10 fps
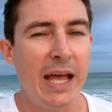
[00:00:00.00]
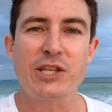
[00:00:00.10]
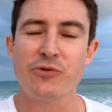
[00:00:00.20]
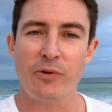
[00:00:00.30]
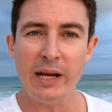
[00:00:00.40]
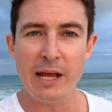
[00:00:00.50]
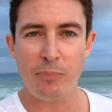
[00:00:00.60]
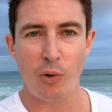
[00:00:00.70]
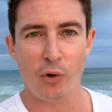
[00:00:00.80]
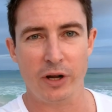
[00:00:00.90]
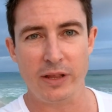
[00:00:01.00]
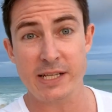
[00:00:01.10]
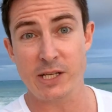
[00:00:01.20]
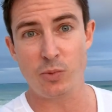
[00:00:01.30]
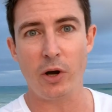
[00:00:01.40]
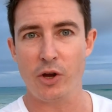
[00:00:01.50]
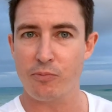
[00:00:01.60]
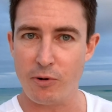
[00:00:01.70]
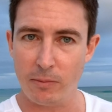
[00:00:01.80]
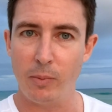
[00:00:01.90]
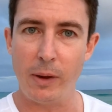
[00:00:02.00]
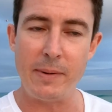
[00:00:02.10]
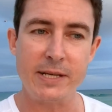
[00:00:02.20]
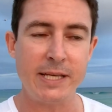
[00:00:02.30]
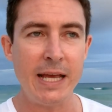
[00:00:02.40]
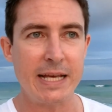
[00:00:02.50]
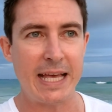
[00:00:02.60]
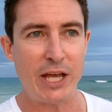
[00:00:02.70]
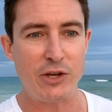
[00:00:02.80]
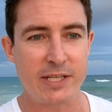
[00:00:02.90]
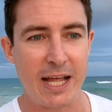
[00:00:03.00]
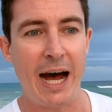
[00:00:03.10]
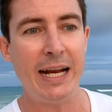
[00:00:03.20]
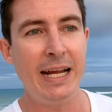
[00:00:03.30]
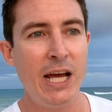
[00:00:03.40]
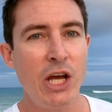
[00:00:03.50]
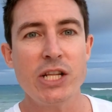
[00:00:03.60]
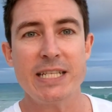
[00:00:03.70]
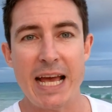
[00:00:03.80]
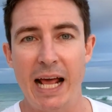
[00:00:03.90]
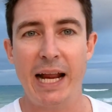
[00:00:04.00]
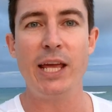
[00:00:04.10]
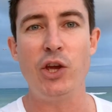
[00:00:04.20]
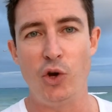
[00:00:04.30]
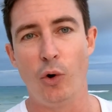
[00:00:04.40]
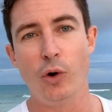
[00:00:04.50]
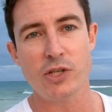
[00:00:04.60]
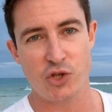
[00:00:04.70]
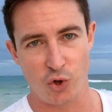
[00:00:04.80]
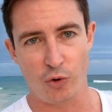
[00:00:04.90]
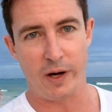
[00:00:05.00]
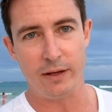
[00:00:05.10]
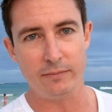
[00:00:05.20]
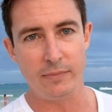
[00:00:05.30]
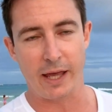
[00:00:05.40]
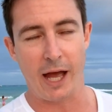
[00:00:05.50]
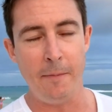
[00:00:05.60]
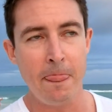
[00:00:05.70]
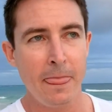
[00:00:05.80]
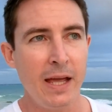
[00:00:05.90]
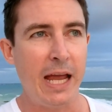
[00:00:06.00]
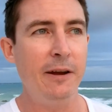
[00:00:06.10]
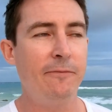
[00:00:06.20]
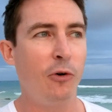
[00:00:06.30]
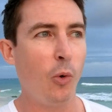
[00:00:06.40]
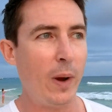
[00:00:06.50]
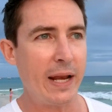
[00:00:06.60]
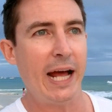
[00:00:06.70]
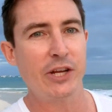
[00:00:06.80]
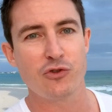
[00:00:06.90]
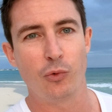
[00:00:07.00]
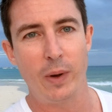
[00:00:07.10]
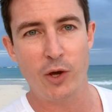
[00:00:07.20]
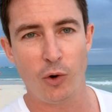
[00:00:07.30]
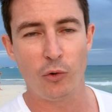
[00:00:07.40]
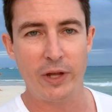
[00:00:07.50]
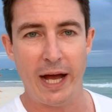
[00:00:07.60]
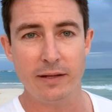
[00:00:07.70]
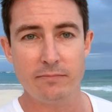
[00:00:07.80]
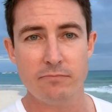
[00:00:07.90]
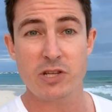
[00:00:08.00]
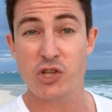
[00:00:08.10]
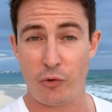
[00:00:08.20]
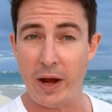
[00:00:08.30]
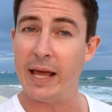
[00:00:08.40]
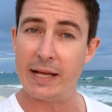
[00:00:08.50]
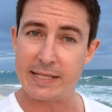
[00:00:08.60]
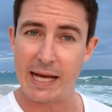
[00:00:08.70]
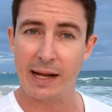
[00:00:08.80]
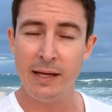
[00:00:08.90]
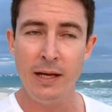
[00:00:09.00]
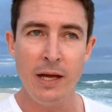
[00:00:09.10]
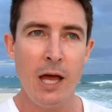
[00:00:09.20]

it's really important, this is what you're probably missing, is that you start telling your story, okay? In 4 Week Natural, we call that screening and telling.